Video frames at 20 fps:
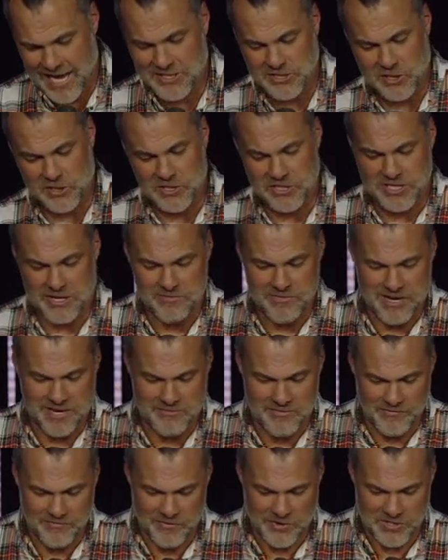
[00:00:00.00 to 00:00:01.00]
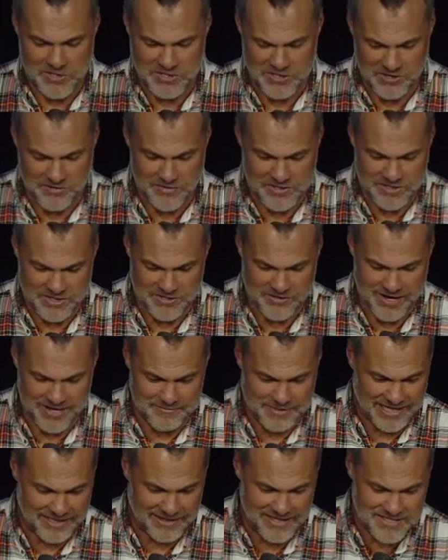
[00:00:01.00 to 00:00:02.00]
I told somebody before service too,
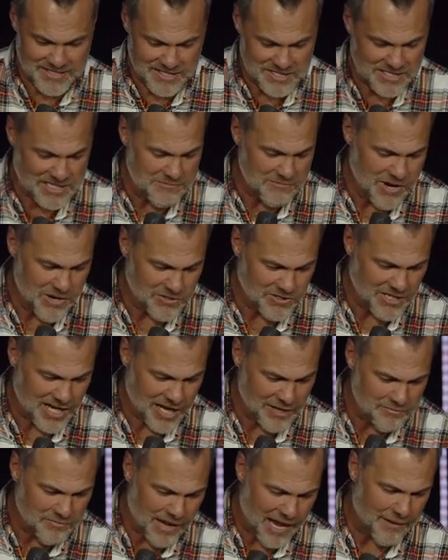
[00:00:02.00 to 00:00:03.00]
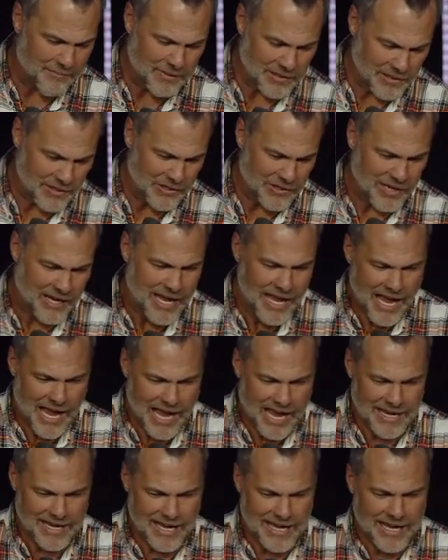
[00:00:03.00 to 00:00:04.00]
I'm like, this is the most unpopular
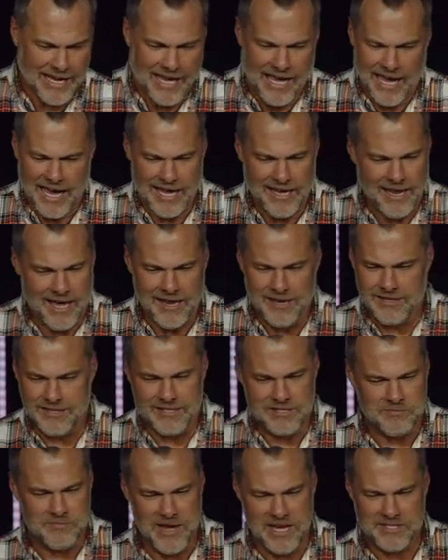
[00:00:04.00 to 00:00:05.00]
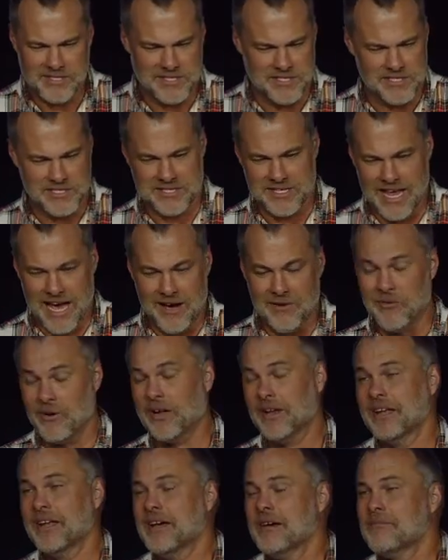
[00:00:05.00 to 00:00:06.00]
and this message is not
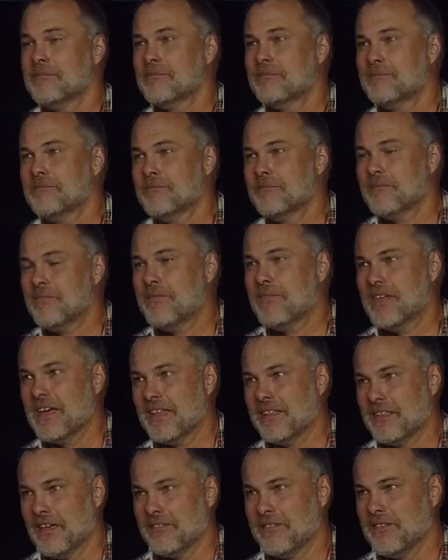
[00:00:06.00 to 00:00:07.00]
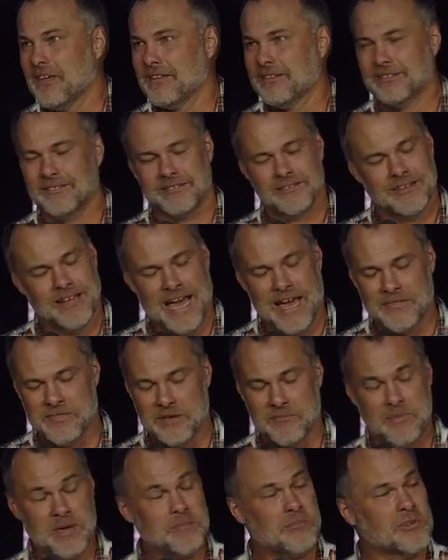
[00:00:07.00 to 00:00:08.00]
one that I
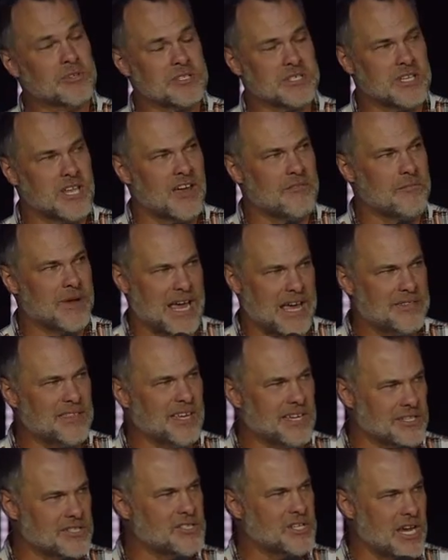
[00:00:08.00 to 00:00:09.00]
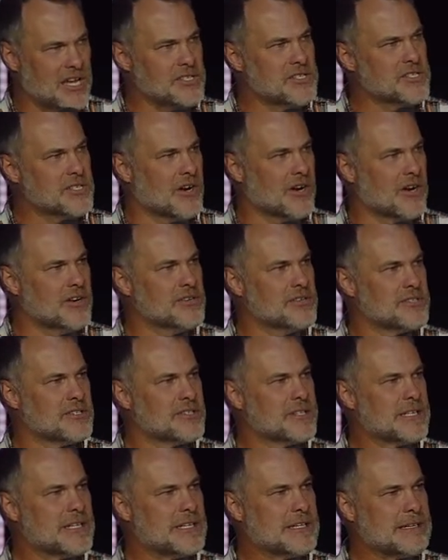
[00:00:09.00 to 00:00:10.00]
think people just love, but I think it changes
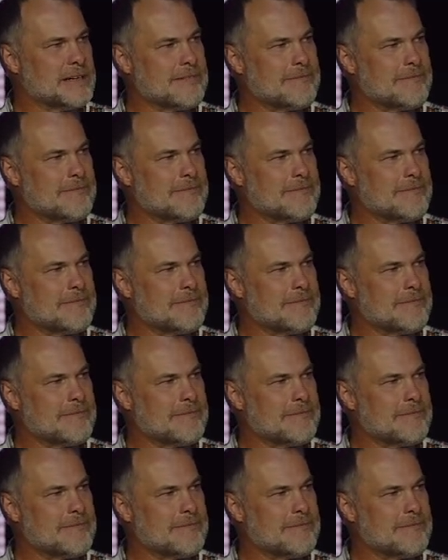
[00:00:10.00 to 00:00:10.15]
hearts.